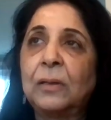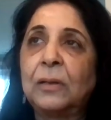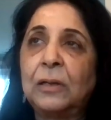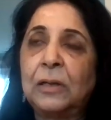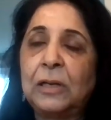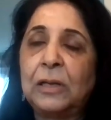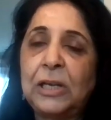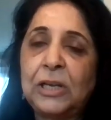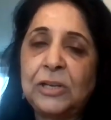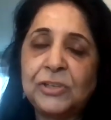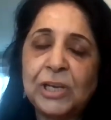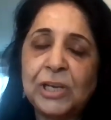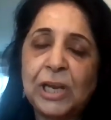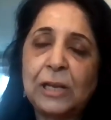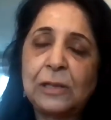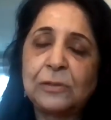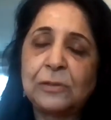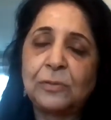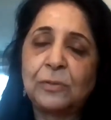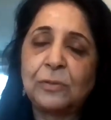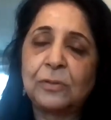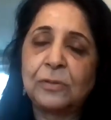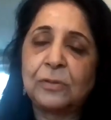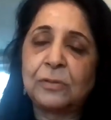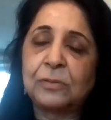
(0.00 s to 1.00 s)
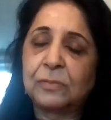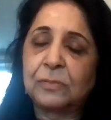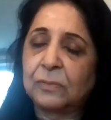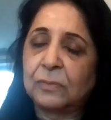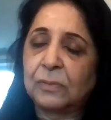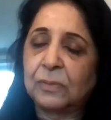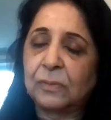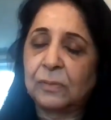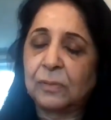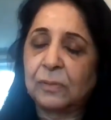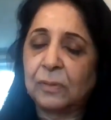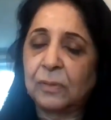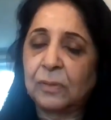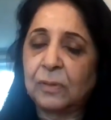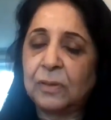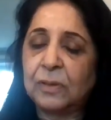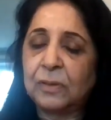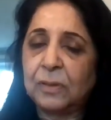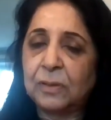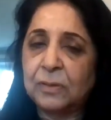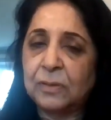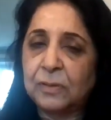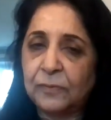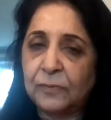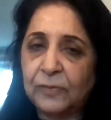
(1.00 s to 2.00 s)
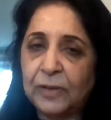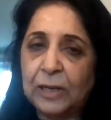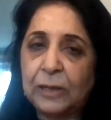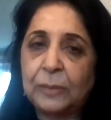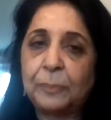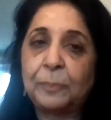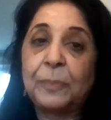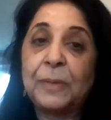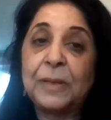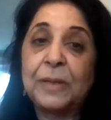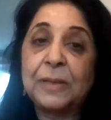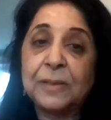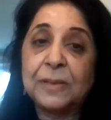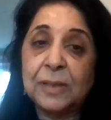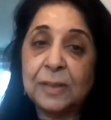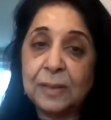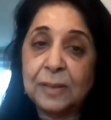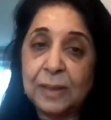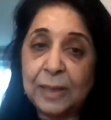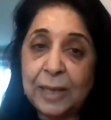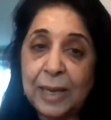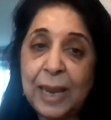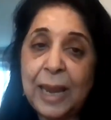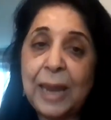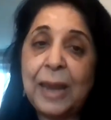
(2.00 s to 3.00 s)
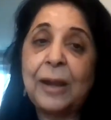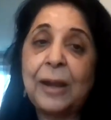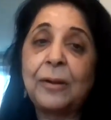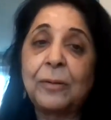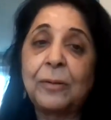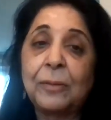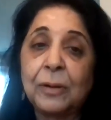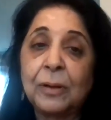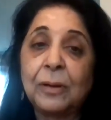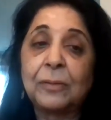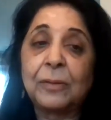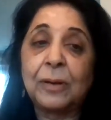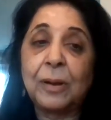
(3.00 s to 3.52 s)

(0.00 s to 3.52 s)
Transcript: early childhood development and care